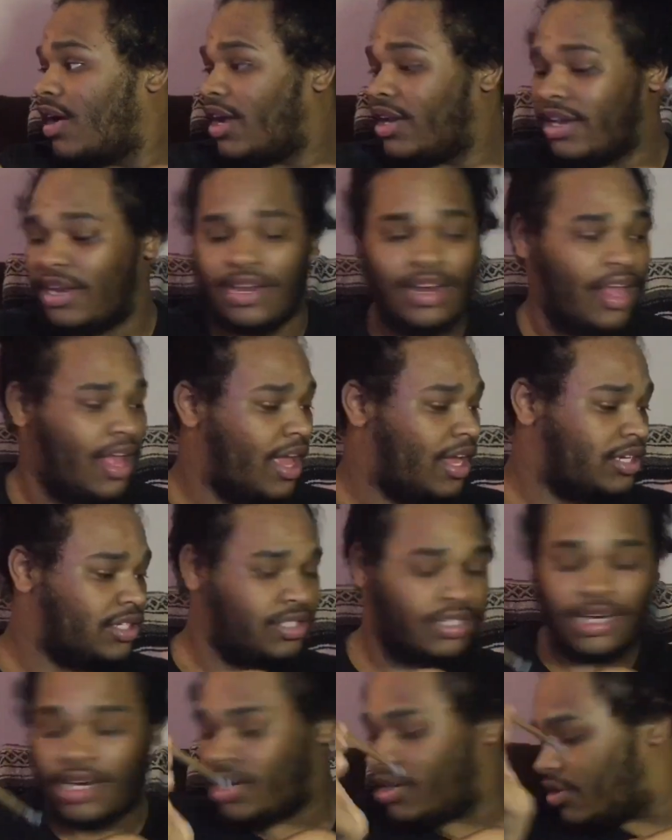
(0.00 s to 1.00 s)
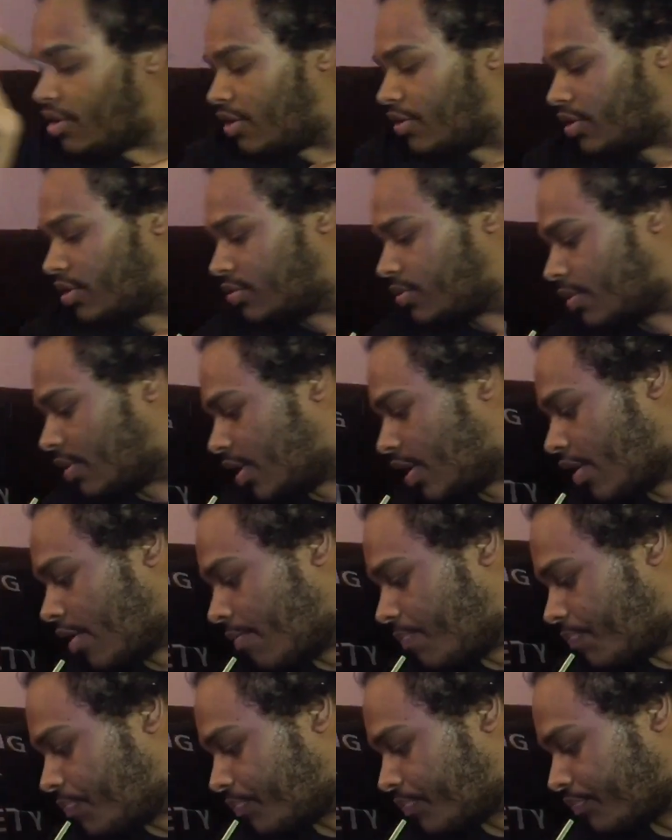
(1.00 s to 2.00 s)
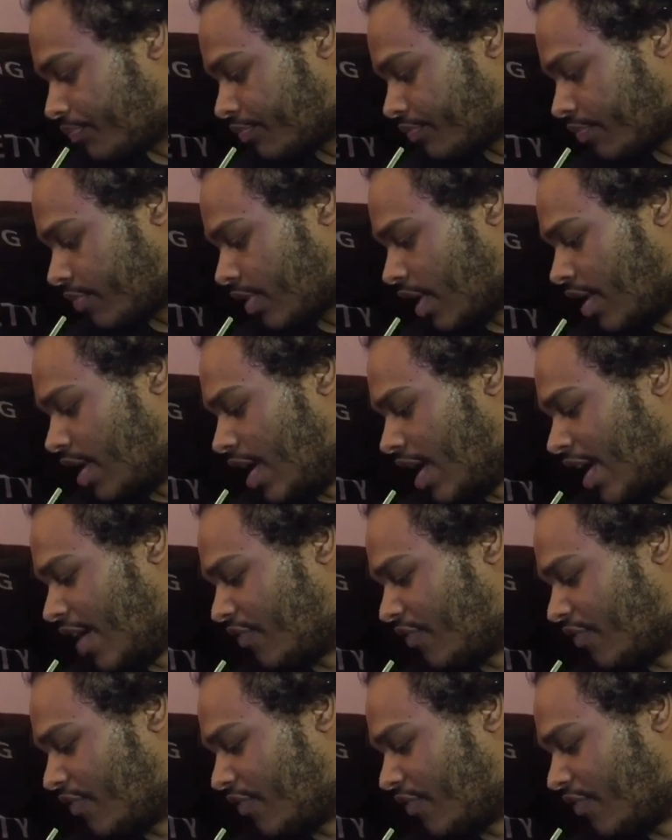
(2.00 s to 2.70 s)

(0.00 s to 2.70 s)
I need an ashtray. I'll leave it right here.